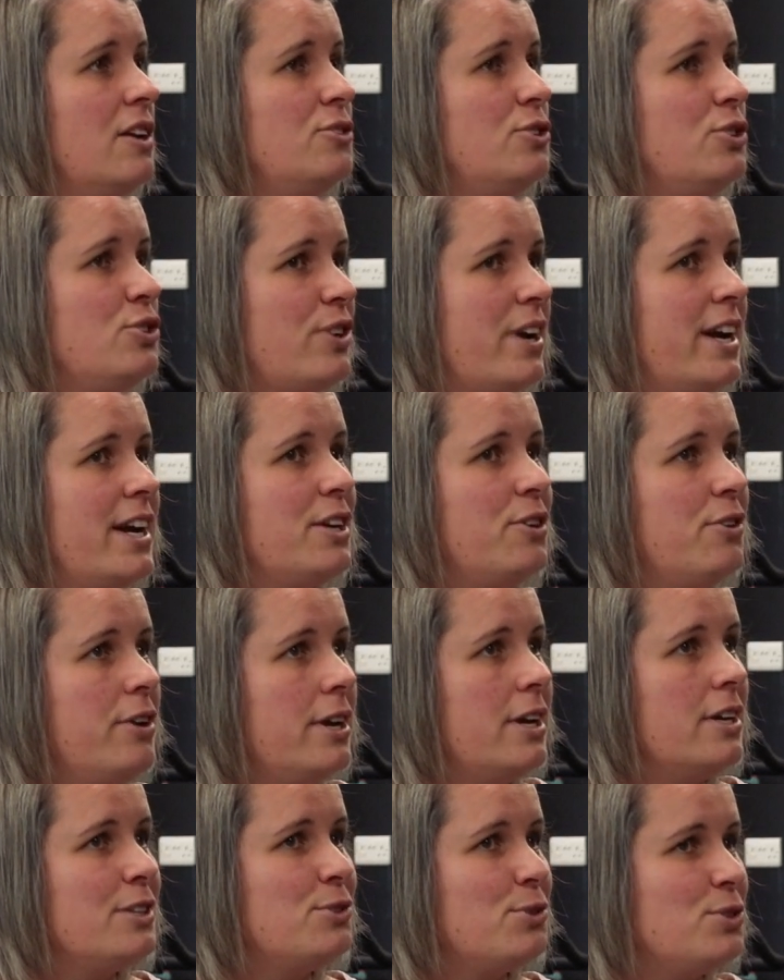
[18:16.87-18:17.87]
to try and
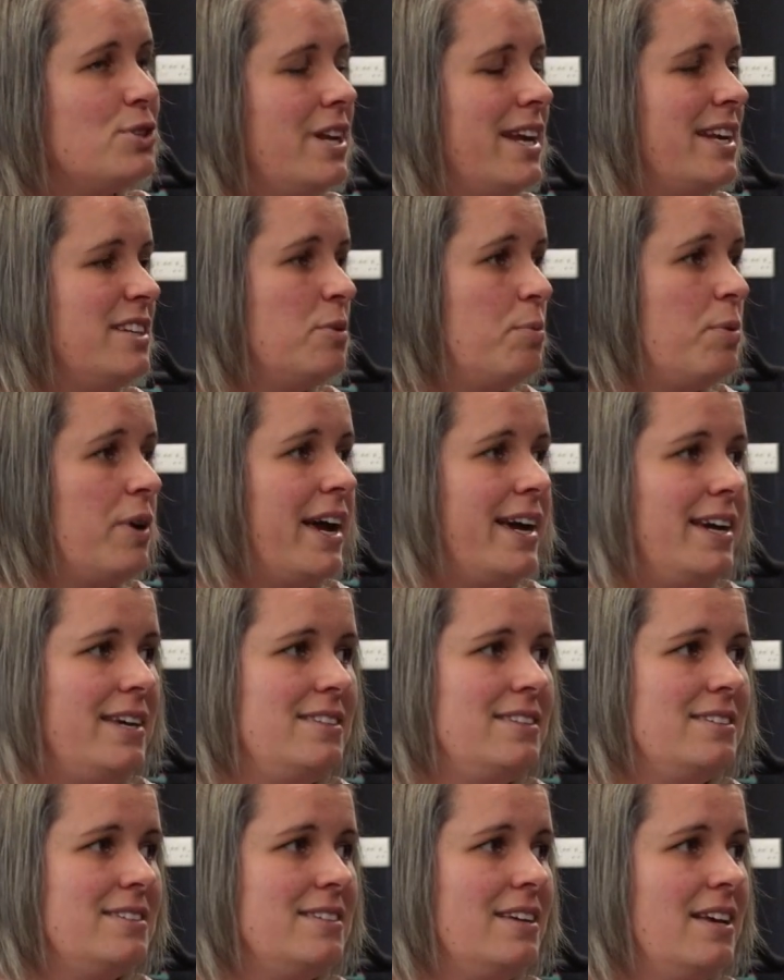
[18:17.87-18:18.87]
create a social
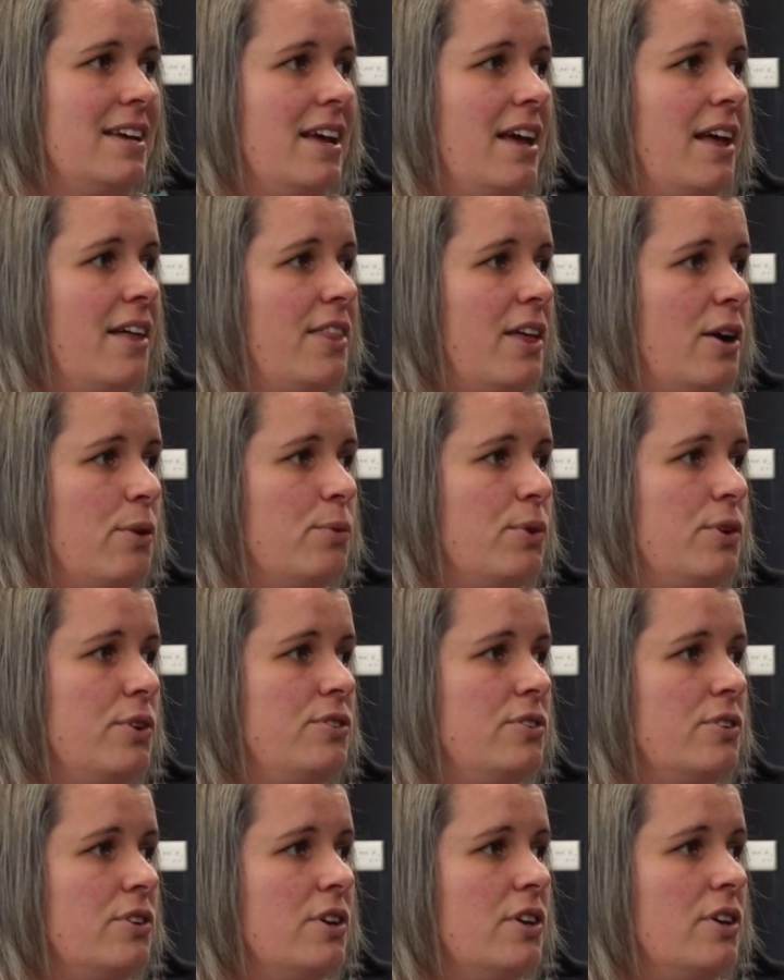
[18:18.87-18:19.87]
enterprise that
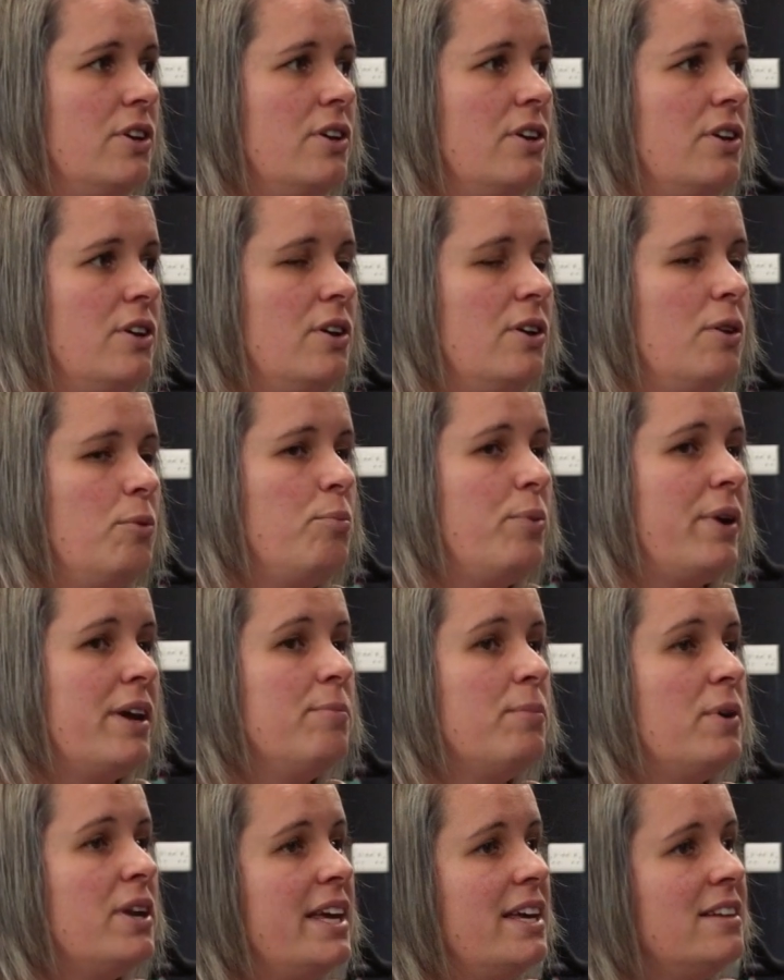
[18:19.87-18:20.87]
would
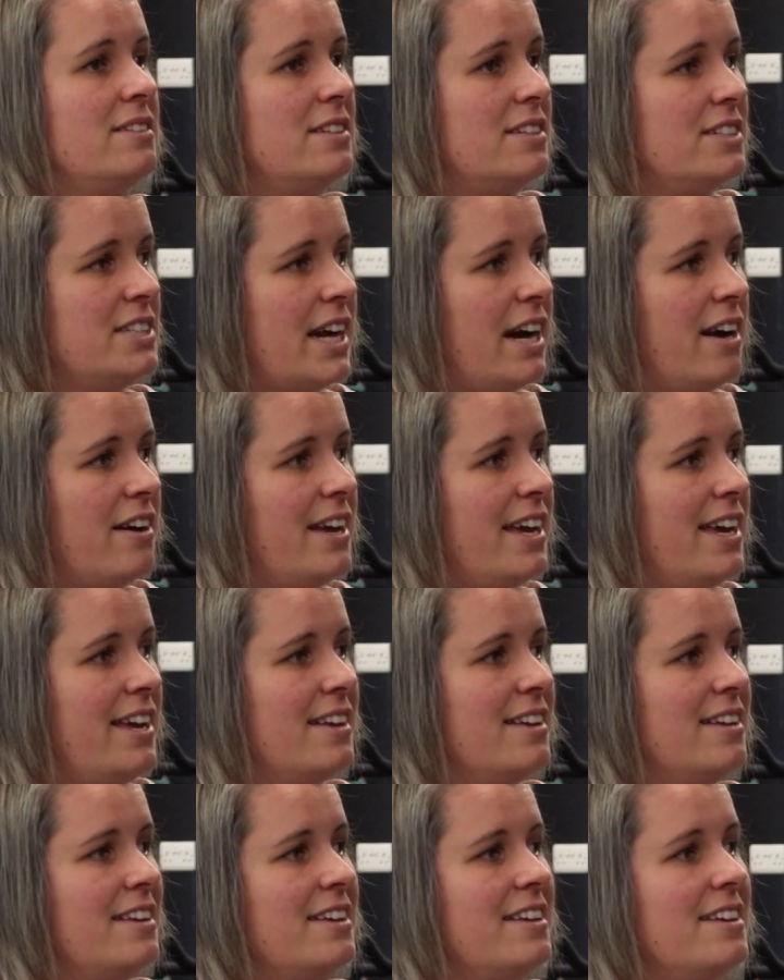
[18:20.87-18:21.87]
bring money into the charity